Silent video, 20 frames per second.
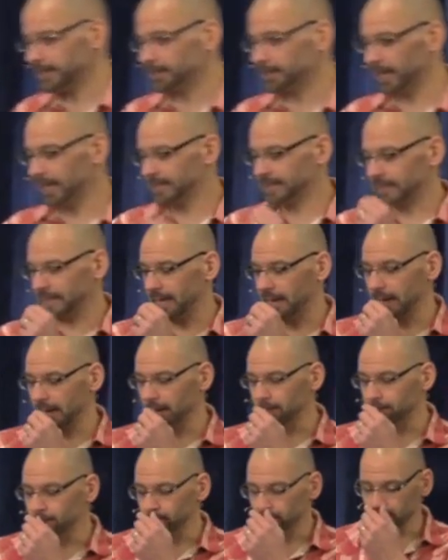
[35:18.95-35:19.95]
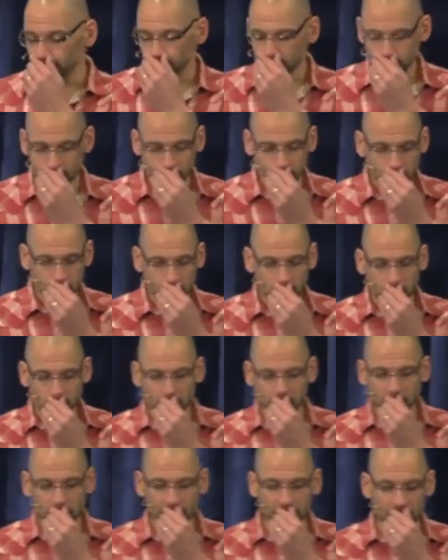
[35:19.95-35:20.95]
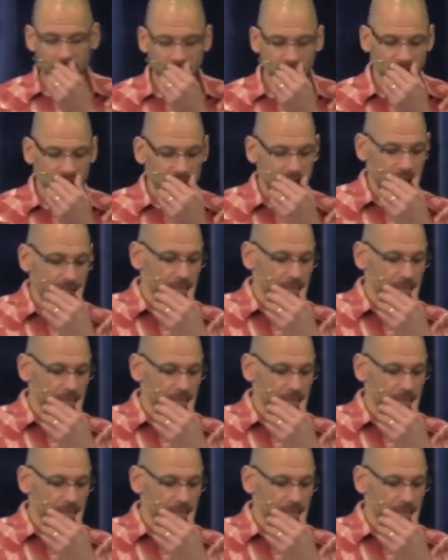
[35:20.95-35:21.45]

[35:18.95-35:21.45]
But about